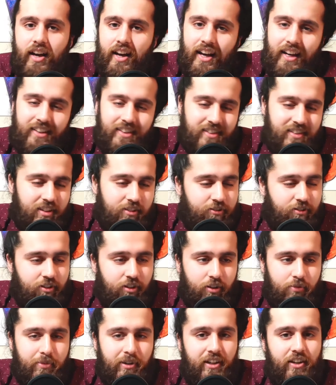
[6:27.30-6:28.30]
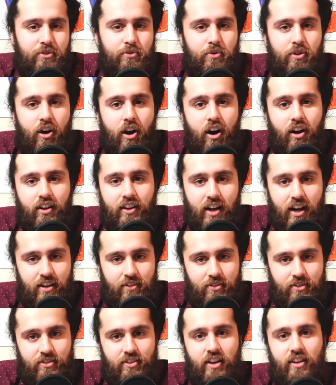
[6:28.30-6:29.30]
it's difficult because we're all kind of
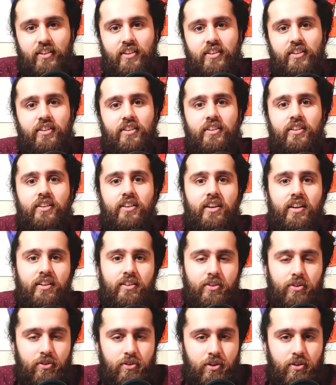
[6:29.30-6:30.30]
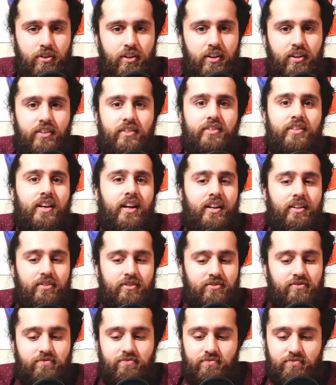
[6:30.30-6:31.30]
stuck here in Corona,
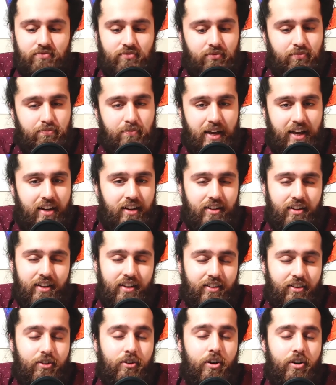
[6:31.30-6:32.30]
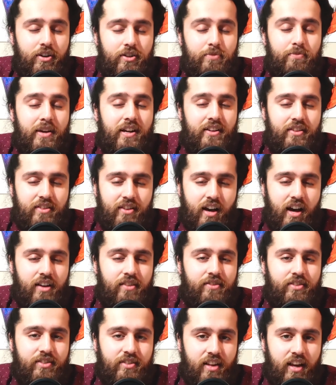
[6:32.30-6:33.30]
and Corona's made us kind
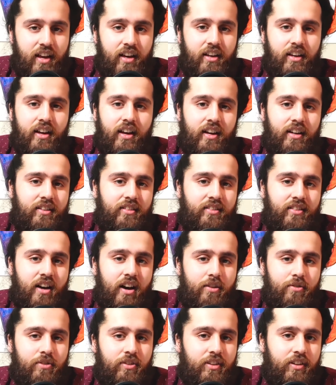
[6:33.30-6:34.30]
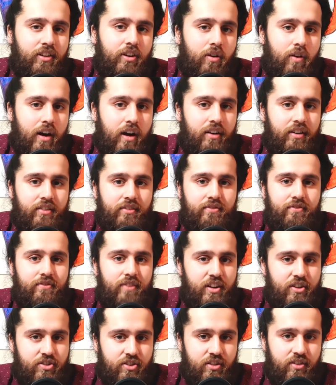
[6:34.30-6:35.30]
of stay and not really go out and
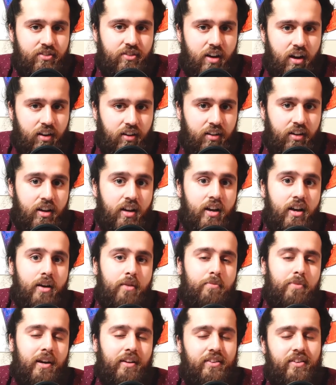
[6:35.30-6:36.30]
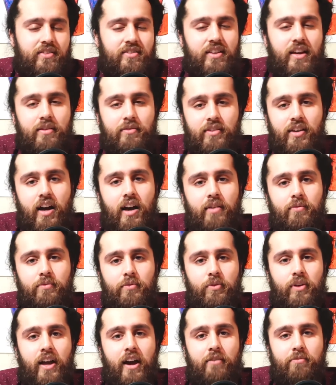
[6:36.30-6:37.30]
venture and talk. But at the same time,
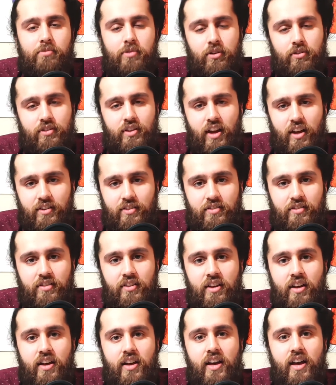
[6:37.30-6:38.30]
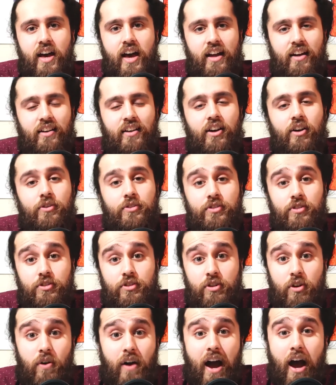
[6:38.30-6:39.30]
we have protests, and it goes to
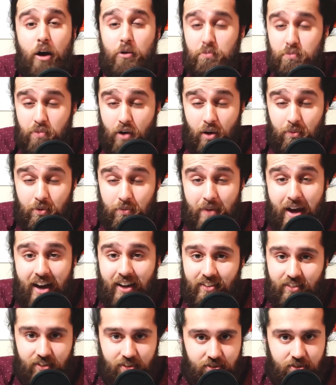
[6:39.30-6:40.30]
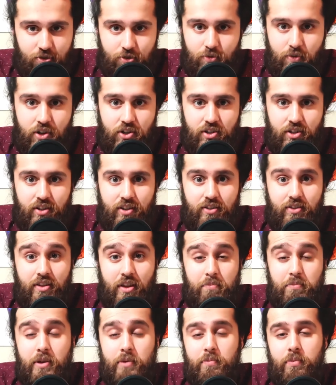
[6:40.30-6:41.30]
show how problematic the situation is
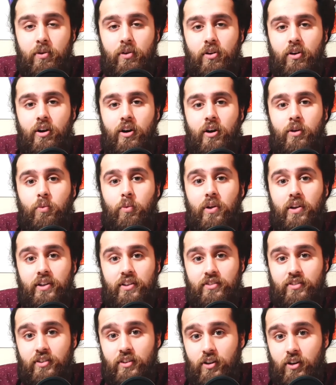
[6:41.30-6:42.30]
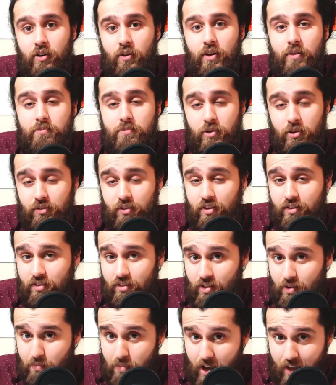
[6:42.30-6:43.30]
that people are willing to go and protest
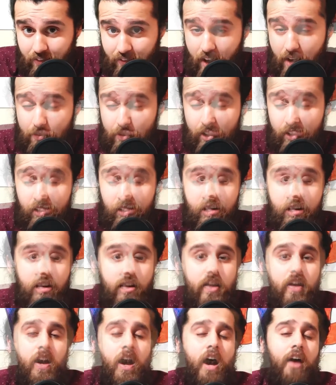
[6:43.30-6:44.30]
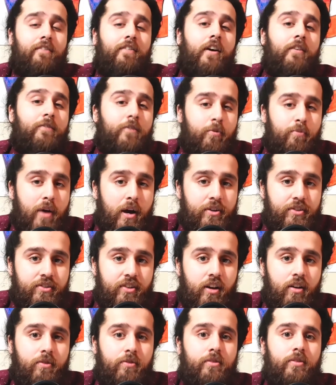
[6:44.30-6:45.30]
in a pandemic. I found for
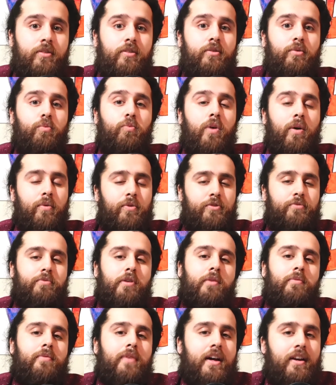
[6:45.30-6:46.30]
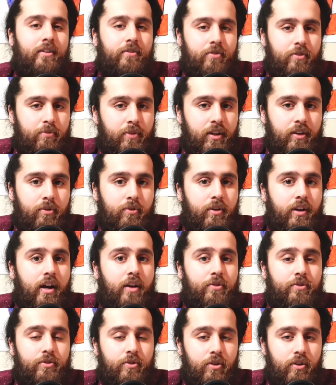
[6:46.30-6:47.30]
myself what was problematic for me when I
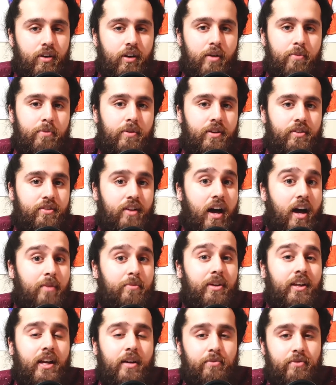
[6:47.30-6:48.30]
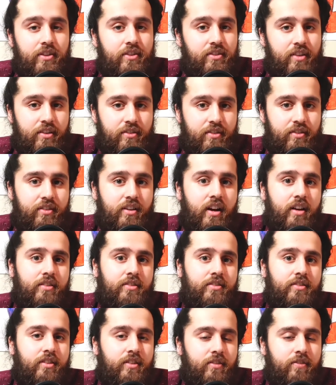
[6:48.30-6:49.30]
was growing up is I became
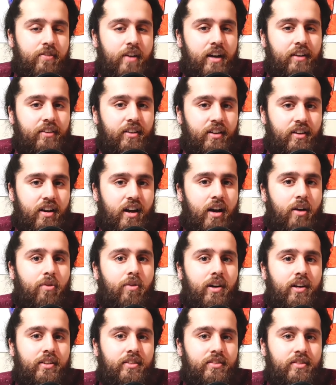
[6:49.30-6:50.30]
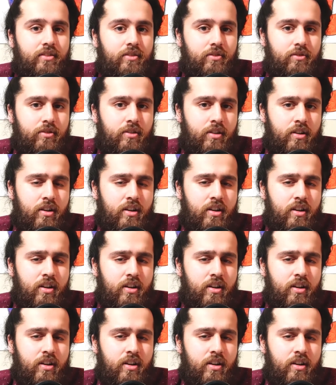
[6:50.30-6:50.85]
desensitized to the fact that I wanted to